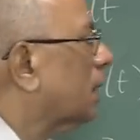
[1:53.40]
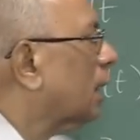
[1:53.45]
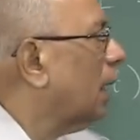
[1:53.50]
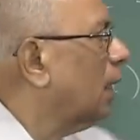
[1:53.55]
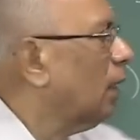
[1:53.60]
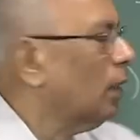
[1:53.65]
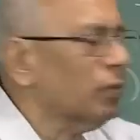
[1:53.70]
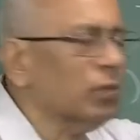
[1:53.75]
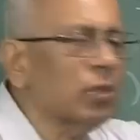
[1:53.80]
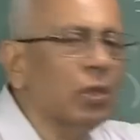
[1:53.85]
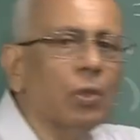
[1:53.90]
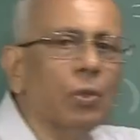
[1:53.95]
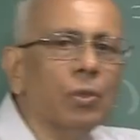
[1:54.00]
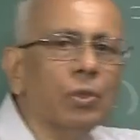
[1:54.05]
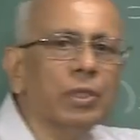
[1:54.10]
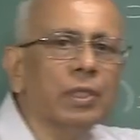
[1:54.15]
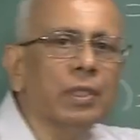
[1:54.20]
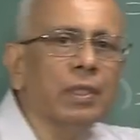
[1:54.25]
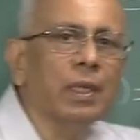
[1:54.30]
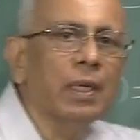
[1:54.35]
kind of
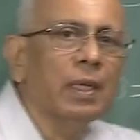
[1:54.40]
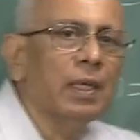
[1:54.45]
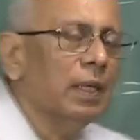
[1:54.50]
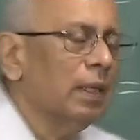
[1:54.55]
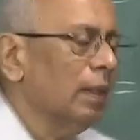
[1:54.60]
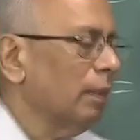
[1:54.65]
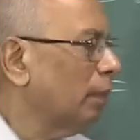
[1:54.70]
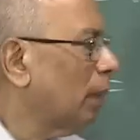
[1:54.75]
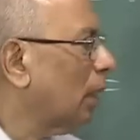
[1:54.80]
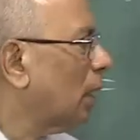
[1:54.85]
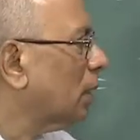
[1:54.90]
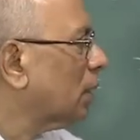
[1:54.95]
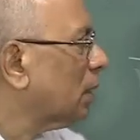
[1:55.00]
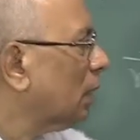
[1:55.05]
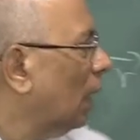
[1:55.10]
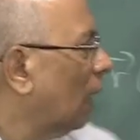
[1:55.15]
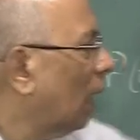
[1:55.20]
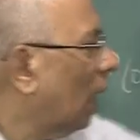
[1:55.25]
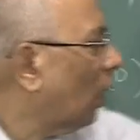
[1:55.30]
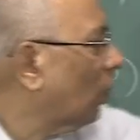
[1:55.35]
solution, because
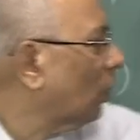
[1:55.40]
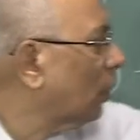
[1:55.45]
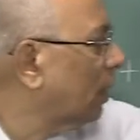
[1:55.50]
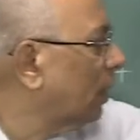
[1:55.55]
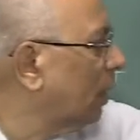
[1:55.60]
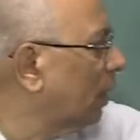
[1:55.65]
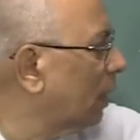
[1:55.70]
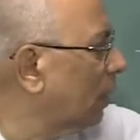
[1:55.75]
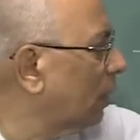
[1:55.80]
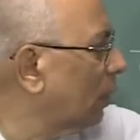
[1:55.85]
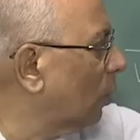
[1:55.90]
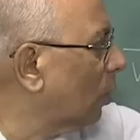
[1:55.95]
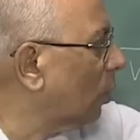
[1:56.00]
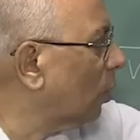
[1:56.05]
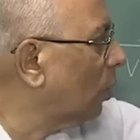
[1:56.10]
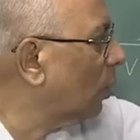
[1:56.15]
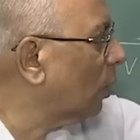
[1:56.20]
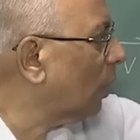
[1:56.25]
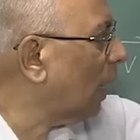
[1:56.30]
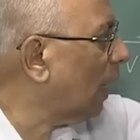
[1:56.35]
out here you are
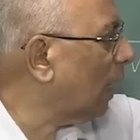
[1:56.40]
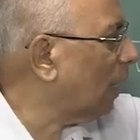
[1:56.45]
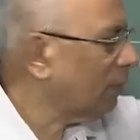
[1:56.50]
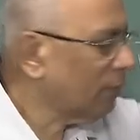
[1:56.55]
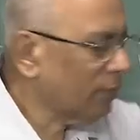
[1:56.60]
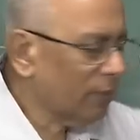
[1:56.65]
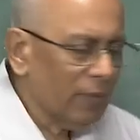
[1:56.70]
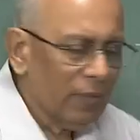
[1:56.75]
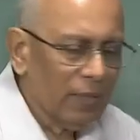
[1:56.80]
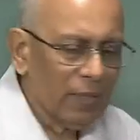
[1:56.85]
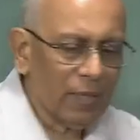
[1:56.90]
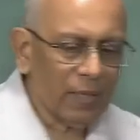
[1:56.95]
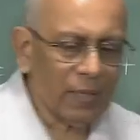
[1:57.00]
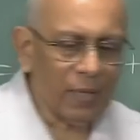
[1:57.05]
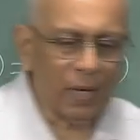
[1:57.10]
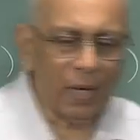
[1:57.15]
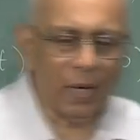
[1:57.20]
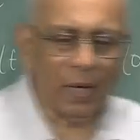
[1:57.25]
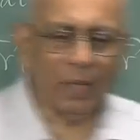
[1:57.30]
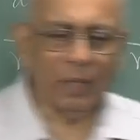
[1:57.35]
going to have an
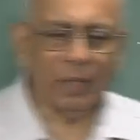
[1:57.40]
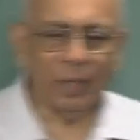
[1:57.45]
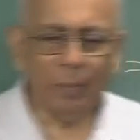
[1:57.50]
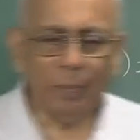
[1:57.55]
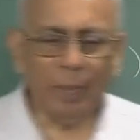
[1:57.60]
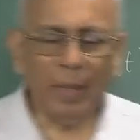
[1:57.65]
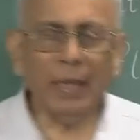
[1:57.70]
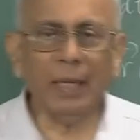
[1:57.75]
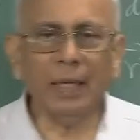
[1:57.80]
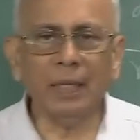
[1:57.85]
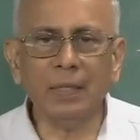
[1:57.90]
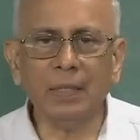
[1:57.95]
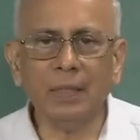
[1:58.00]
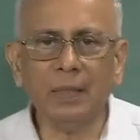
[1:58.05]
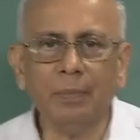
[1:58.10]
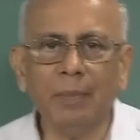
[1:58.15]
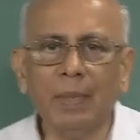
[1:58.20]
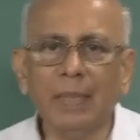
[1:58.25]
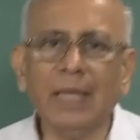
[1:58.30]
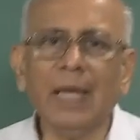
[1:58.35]
r dependence,
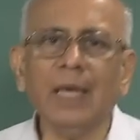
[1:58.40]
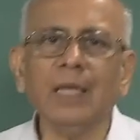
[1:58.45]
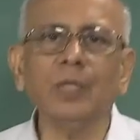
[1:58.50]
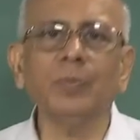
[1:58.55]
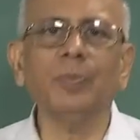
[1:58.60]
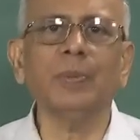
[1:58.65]
but that is